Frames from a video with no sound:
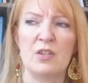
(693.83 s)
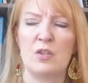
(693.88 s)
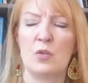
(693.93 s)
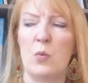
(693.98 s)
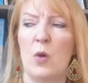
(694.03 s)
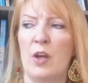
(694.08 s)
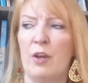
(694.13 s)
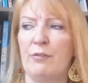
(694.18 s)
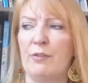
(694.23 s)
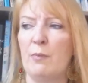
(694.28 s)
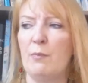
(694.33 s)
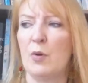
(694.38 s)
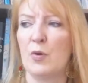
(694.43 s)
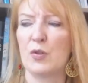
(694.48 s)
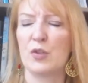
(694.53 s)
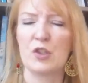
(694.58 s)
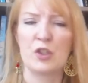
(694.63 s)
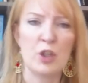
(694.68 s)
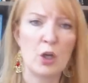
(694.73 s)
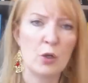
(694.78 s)
It's one of the
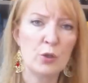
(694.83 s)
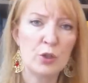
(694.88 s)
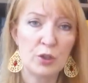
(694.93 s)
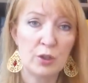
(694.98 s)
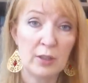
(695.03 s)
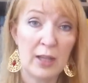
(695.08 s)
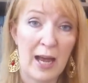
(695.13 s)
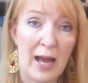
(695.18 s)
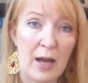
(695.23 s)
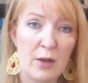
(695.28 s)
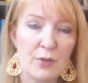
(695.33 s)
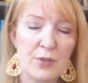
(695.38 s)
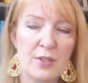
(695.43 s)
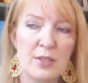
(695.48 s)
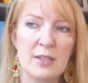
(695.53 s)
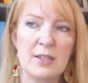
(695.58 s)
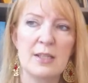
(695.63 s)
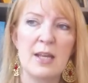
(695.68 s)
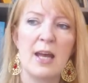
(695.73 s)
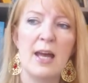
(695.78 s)
most social
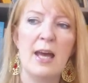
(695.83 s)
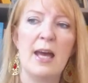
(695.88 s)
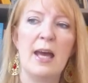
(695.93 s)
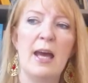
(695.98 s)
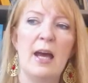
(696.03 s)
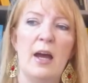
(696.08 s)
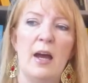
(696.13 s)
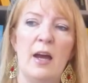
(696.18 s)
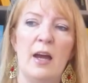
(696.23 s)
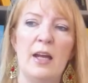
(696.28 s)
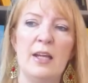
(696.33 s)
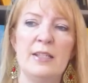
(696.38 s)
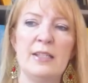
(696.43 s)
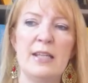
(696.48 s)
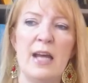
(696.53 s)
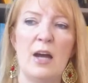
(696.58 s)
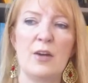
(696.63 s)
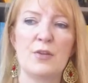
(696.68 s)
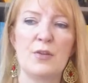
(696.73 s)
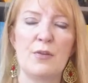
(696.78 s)
houses. Uh, it's
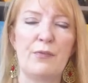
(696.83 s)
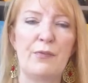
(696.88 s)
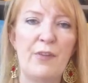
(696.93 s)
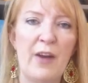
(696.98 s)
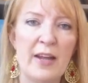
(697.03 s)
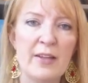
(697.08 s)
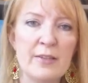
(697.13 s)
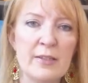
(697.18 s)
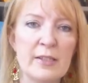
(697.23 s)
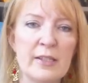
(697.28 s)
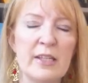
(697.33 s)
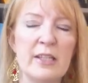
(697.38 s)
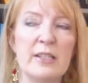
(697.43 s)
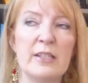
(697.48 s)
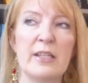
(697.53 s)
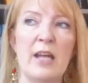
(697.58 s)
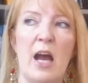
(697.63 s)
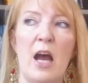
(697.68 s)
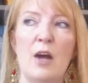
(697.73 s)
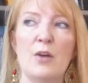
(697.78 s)
the house of friends.
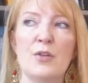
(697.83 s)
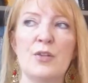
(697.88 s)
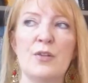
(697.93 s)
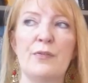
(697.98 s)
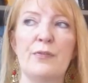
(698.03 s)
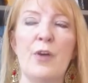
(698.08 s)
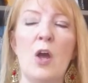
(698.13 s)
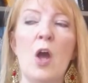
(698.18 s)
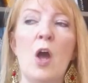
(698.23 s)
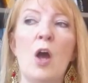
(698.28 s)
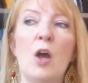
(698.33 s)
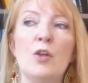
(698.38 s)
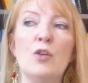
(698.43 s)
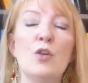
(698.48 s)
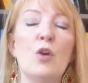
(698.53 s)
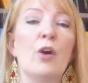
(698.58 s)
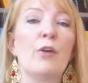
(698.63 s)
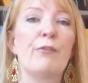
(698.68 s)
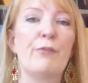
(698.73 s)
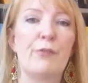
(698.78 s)
It's the house of
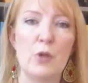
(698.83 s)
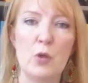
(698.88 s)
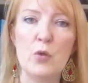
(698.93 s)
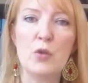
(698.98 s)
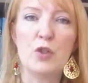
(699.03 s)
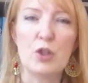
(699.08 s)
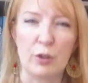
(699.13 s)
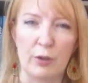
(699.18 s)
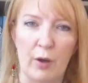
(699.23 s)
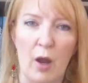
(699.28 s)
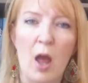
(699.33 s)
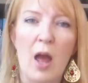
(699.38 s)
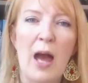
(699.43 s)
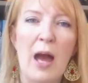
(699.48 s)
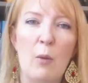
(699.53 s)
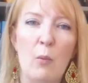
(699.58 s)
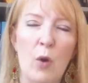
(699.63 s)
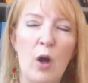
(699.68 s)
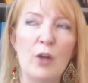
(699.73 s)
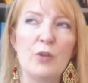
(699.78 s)
your future,
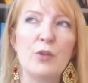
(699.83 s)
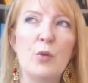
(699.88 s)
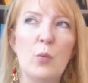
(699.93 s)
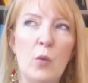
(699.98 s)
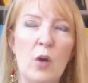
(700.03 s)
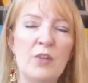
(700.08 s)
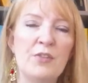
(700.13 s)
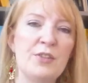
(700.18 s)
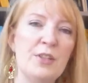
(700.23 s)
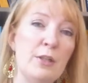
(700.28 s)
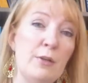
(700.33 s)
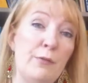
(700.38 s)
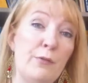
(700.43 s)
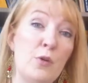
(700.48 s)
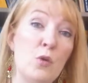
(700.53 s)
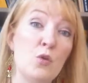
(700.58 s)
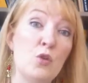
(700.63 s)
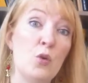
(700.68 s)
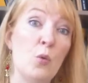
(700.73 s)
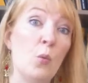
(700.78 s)
what you want in the
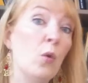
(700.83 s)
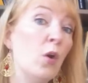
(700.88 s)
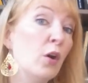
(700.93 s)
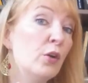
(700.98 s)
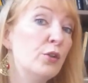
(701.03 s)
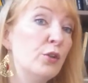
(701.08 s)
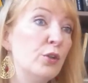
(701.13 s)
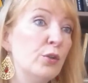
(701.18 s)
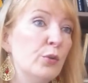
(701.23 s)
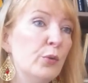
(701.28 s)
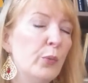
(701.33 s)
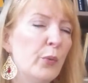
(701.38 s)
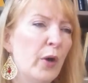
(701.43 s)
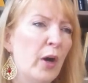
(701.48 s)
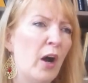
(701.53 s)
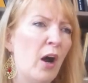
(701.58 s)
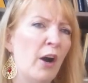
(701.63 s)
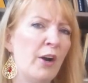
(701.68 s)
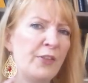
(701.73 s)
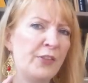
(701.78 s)
future, what you
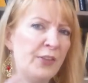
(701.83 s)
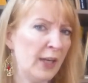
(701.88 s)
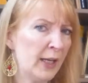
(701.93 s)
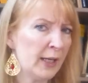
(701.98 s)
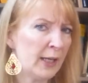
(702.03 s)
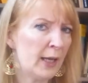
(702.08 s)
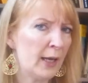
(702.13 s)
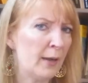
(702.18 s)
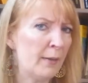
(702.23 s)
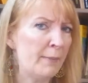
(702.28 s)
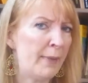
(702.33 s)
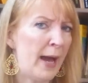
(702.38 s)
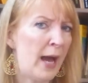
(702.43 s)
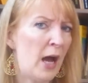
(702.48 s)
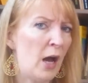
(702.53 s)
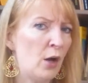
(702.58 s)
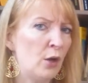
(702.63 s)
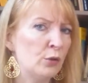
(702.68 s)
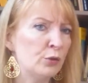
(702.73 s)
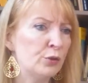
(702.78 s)
uh, are thinking
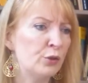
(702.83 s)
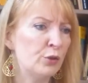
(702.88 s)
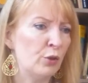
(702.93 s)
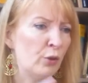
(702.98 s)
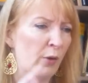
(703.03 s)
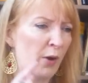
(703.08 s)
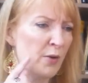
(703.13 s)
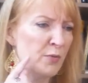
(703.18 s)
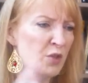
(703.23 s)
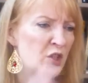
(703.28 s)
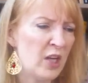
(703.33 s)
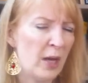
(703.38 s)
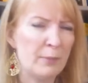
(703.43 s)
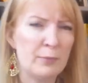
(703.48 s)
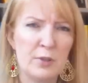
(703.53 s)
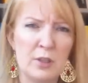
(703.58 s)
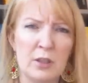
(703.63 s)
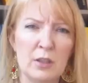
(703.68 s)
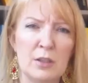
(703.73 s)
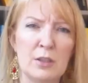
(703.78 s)
about, your
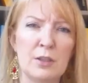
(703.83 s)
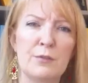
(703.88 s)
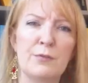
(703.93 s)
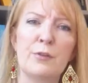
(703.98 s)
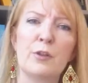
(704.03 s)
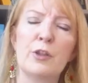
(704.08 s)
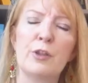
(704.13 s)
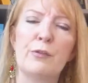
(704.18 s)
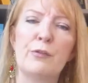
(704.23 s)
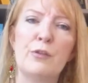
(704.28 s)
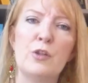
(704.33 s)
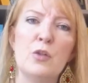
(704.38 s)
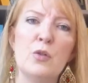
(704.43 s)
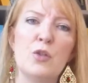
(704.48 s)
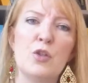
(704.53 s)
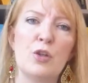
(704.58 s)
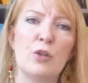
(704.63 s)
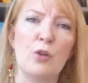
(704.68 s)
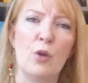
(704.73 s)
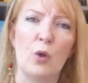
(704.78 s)
objectives for the
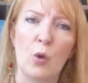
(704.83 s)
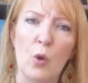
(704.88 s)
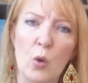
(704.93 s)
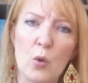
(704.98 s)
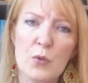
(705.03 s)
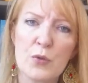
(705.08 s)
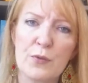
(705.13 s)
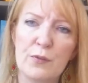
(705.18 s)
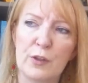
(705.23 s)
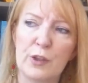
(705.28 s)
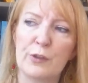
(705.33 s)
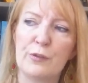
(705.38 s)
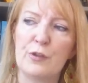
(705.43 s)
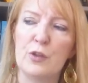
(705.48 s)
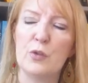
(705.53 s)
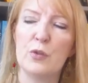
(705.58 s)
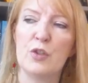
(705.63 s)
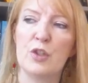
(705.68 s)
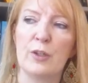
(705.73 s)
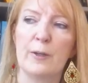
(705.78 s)
future, your goals for the
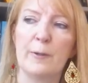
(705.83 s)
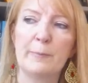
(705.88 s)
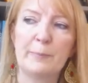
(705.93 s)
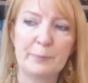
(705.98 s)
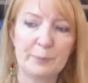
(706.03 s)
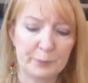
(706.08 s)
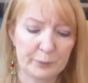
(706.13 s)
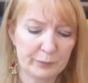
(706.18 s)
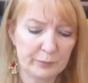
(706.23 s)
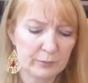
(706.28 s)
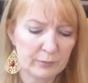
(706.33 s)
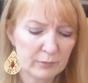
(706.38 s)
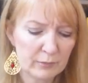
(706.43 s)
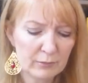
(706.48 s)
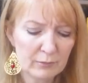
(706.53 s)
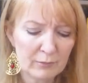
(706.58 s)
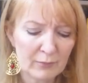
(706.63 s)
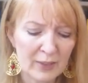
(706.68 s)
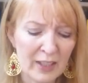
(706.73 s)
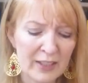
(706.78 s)
future.
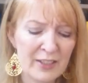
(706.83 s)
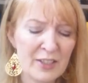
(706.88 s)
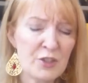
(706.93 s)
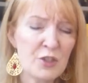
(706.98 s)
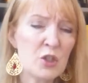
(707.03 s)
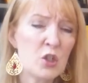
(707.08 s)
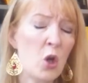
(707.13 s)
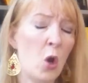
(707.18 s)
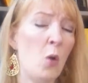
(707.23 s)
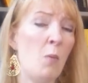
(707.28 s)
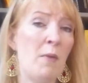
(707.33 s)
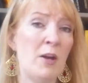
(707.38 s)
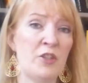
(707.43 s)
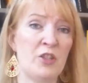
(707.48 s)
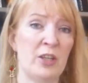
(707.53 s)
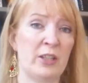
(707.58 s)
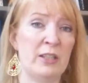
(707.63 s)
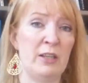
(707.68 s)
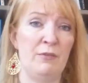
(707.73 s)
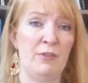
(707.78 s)
And there's so
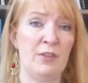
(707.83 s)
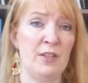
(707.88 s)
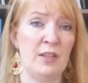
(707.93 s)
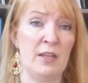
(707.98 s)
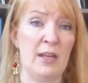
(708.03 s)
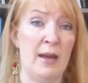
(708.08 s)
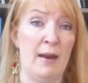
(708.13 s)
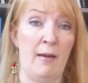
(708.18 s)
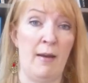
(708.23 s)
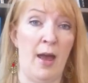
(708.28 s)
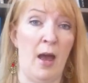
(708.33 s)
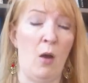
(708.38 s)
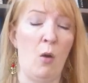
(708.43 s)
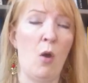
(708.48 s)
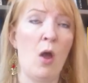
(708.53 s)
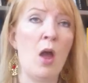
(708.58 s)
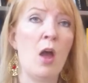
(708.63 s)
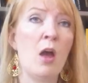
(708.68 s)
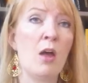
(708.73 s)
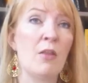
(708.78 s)
much activity there
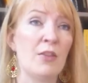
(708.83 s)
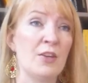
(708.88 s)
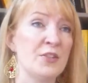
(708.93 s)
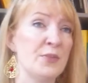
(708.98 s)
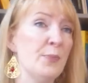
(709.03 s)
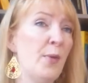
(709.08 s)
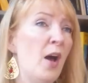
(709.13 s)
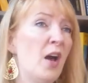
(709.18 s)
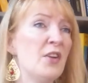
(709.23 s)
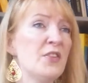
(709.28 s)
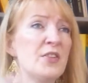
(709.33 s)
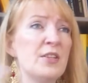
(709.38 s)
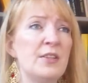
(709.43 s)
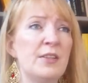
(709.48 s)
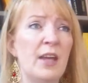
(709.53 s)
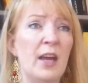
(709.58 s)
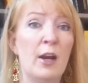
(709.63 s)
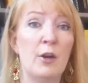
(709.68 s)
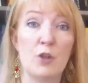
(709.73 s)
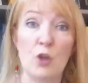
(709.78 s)
now. There's Mars
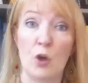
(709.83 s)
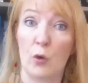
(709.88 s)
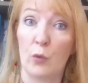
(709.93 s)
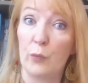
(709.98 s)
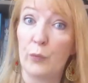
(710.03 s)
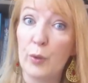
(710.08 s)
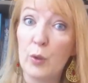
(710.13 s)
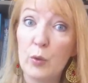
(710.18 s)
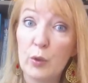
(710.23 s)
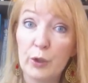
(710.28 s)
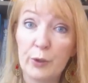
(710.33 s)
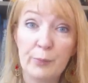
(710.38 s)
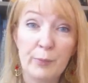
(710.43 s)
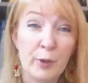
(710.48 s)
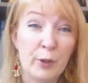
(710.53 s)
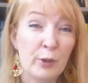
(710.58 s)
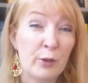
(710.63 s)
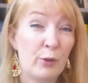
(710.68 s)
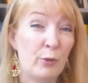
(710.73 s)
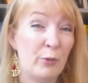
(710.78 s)
in there, your ruler
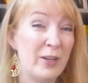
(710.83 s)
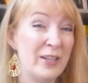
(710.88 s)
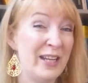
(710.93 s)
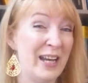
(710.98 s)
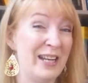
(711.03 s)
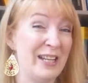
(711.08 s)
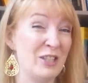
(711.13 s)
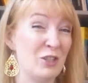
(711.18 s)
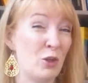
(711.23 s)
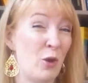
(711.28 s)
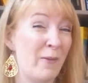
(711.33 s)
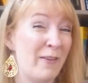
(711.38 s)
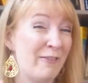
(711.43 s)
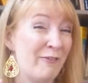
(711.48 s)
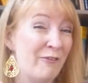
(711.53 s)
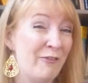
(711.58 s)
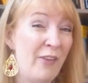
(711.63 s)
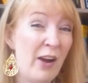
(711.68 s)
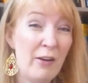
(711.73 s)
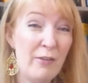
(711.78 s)
Mercury, that is
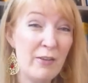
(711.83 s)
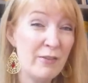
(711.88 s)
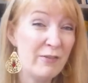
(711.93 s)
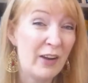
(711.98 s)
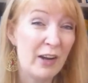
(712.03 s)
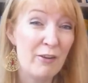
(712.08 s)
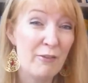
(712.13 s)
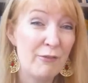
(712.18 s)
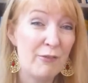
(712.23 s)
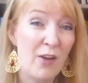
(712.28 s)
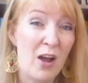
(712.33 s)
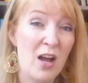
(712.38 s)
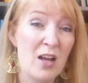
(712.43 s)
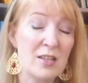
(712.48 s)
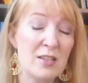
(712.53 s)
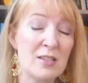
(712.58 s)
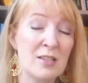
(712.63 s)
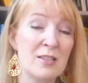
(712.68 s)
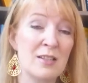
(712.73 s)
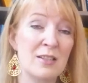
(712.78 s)
going very, very
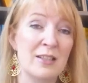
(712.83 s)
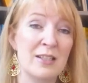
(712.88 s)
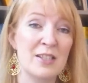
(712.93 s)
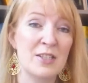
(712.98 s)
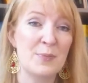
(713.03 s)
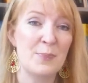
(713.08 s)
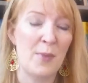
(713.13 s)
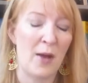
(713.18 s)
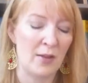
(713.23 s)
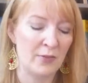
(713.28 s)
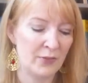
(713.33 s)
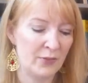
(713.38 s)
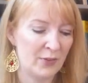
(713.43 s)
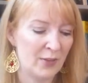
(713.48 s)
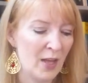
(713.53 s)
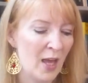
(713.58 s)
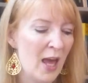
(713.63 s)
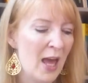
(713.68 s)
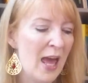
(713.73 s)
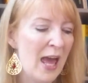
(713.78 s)
fast this
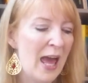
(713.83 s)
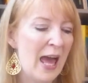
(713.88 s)
month.